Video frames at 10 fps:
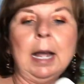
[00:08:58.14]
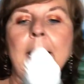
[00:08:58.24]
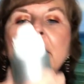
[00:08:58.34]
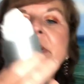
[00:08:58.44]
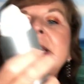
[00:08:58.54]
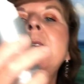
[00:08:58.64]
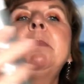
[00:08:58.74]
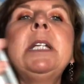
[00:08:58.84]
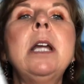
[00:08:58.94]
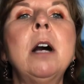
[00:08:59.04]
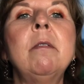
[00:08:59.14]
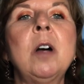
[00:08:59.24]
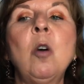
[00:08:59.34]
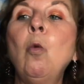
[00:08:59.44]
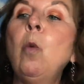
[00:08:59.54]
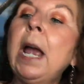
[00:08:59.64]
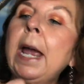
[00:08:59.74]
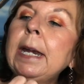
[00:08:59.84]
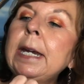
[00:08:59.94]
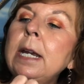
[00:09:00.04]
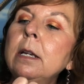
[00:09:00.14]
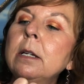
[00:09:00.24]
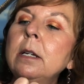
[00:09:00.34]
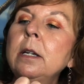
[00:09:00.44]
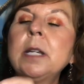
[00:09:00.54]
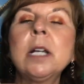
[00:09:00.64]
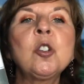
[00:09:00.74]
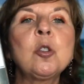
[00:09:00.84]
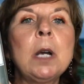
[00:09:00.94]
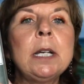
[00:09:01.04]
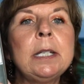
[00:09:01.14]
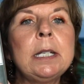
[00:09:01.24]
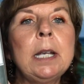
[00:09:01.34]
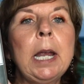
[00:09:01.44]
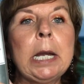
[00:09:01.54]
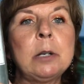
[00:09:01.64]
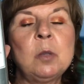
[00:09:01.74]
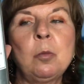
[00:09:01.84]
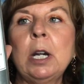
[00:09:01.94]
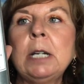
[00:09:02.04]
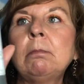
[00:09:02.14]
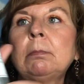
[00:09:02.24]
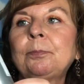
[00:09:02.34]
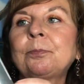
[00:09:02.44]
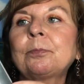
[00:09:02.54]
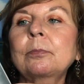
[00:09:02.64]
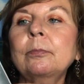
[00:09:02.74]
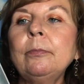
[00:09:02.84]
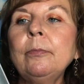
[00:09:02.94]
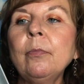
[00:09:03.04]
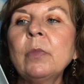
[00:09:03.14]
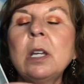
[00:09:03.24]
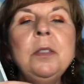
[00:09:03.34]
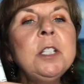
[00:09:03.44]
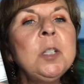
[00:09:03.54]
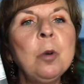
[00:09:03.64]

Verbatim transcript: I have an empty of Away Texturizing Hairspray. This